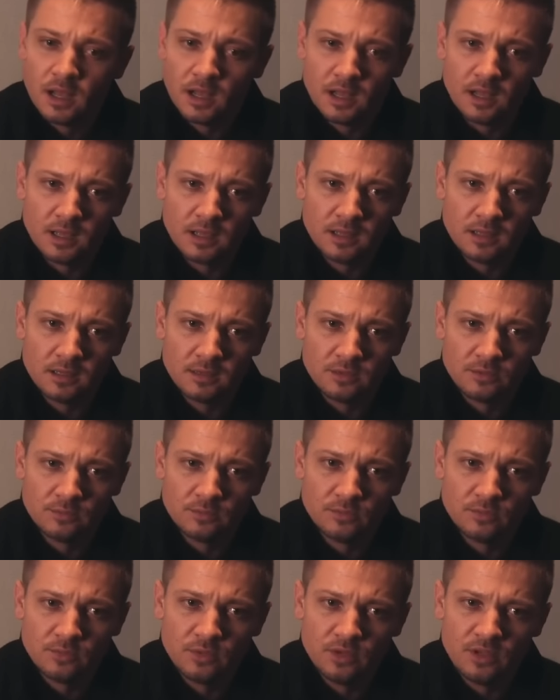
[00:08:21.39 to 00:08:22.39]

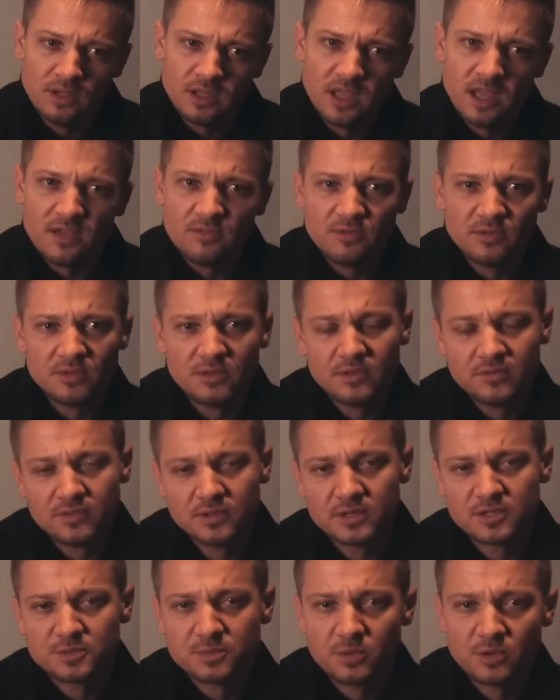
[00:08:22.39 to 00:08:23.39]
Um, yeah, if, if
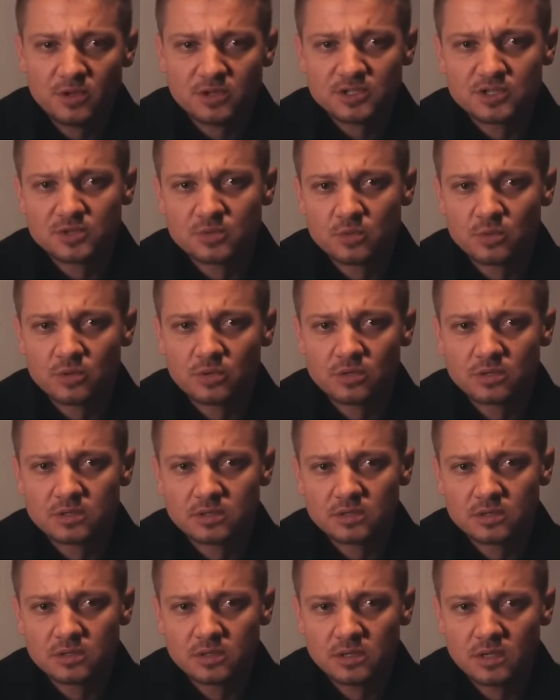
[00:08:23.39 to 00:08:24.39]
the experiences weren't,
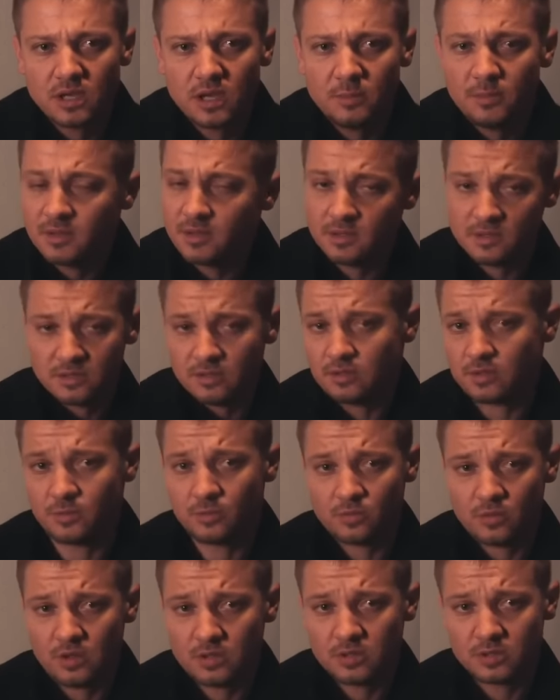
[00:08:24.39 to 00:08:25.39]
I mean, don't
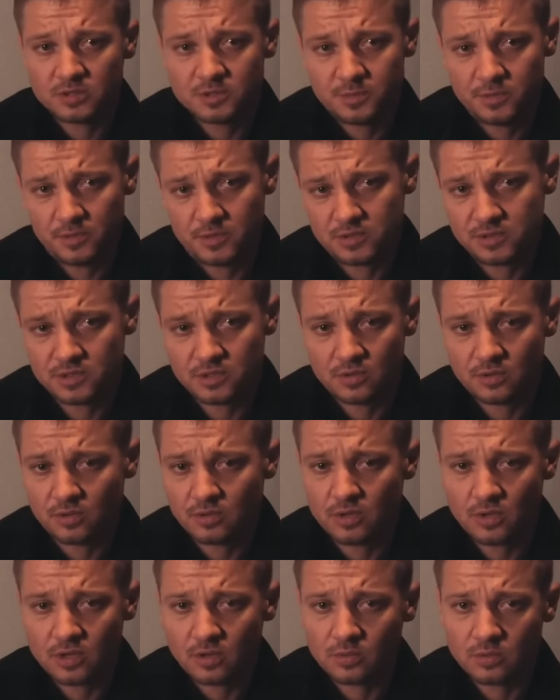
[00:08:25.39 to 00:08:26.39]
get me wrong, the experiences on the
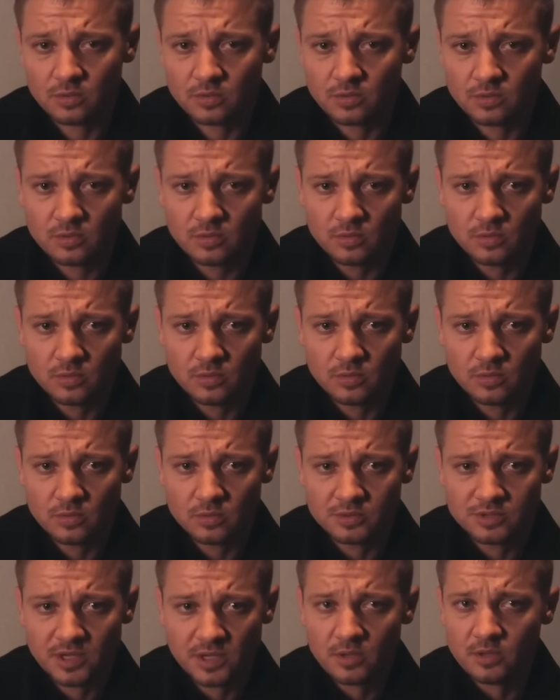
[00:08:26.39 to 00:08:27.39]
Hurt Locker were, were,
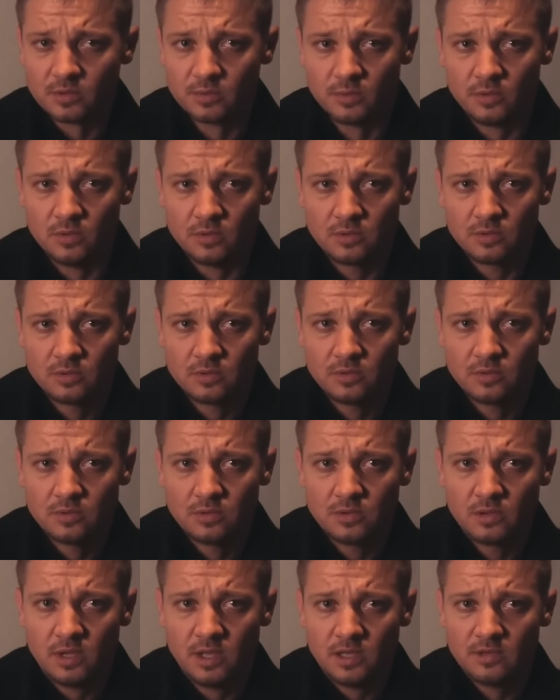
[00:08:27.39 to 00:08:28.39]
were terrible.
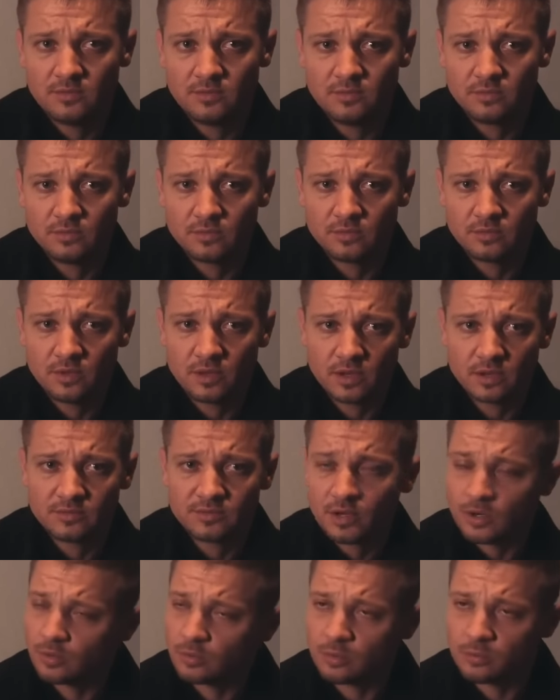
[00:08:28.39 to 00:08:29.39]
I have a lot
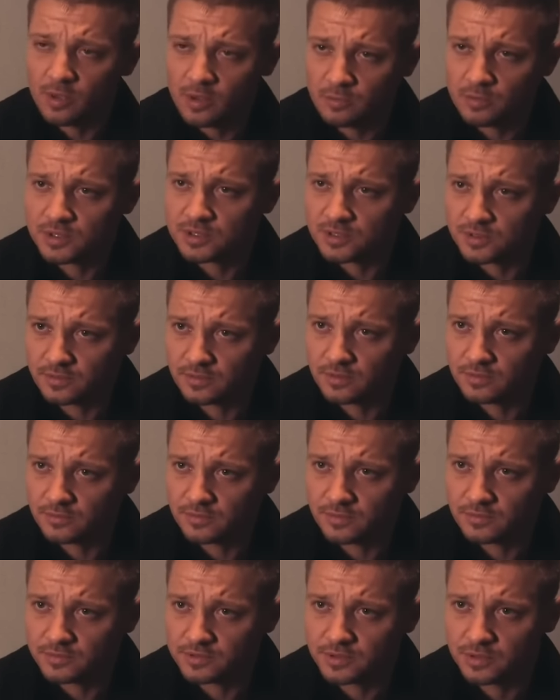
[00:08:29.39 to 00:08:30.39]
of terrible memories of,
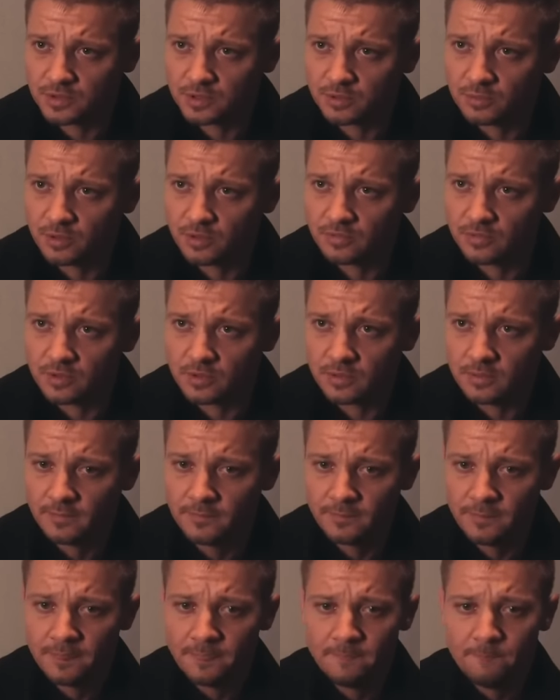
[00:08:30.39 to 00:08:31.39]
of, shooting the movie,
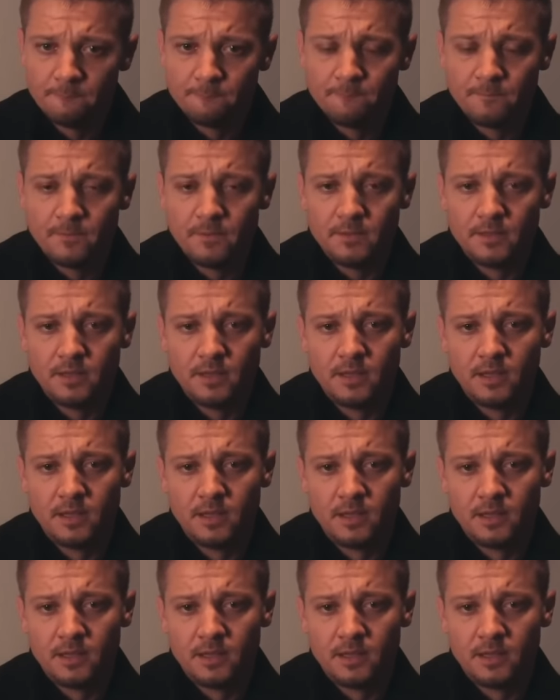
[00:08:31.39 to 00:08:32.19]
mm-hmm.